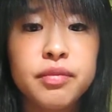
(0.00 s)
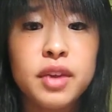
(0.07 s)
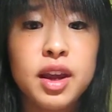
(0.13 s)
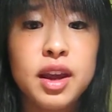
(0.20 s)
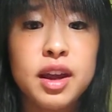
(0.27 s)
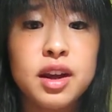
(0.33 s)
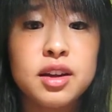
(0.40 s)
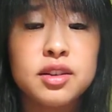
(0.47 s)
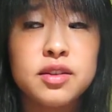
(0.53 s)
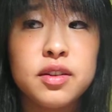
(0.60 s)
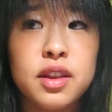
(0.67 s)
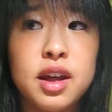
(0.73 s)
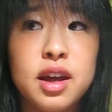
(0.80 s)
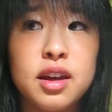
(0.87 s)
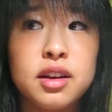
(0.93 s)
And
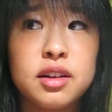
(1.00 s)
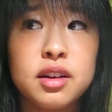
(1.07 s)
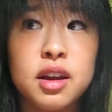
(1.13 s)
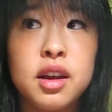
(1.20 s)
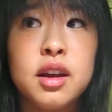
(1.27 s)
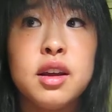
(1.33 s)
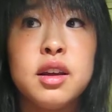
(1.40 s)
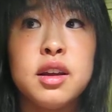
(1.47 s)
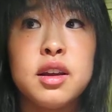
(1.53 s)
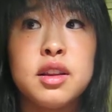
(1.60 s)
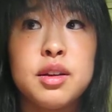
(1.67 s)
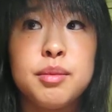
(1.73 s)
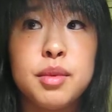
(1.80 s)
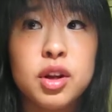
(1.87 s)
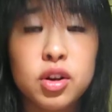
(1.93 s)
then in
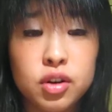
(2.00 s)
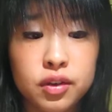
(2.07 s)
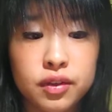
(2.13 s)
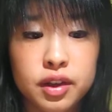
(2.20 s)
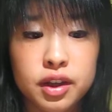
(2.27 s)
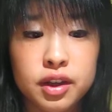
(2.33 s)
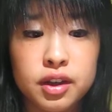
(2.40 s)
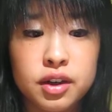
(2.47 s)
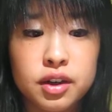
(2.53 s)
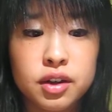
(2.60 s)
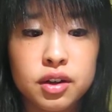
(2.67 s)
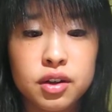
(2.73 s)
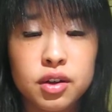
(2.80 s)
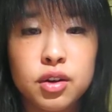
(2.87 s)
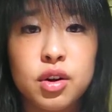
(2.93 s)
the middle of the
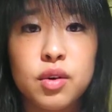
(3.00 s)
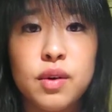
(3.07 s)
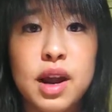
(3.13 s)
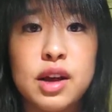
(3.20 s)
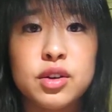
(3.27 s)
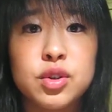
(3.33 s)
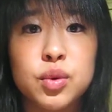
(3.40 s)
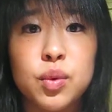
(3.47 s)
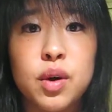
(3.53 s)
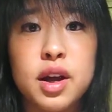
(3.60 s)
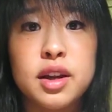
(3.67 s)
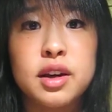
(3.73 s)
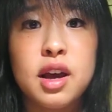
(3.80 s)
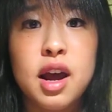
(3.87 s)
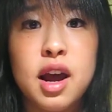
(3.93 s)
year, around
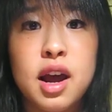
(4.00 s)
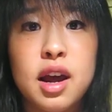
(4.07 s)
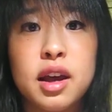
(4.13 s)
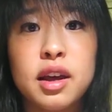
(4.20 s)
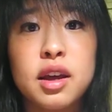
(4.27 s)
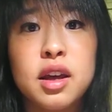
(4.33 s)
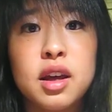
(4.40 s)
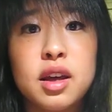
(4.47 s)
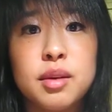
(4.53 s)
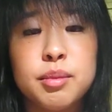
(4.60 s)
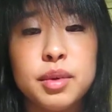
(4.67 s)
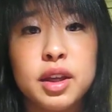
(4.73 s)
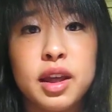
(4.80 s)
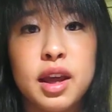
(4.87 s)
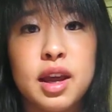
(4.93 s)
when I
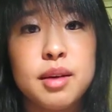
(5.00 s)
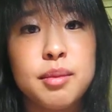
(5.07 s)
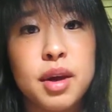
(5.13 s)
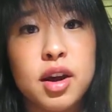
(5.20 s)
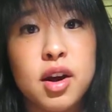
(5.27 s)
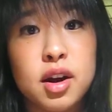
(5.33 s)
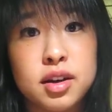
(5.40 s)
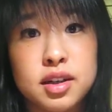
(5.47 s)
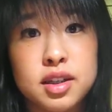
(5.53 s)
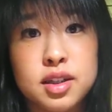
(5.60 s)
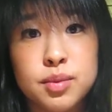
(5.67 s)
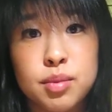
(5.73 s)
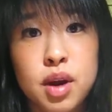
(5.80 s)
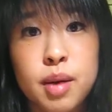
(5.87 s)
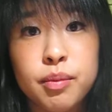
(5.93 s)
began my
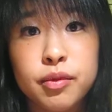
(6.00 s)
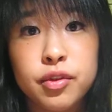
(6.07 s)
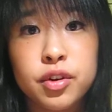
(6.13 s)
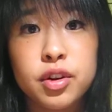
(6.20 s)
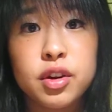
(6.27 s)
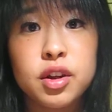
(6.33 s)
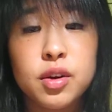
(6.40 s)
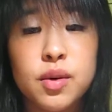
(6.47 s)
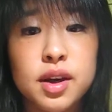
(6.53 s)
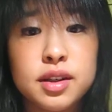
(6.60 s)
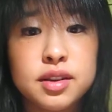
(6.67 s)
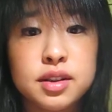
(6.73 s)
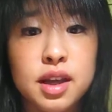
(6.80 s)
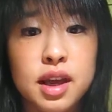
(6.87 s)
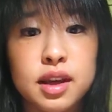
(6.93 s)
contest prep for the
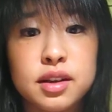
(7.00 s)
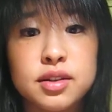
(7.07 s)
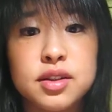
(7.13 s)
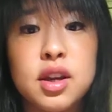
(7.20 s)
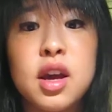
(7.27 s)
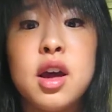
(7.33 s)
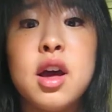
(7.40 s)
USA's,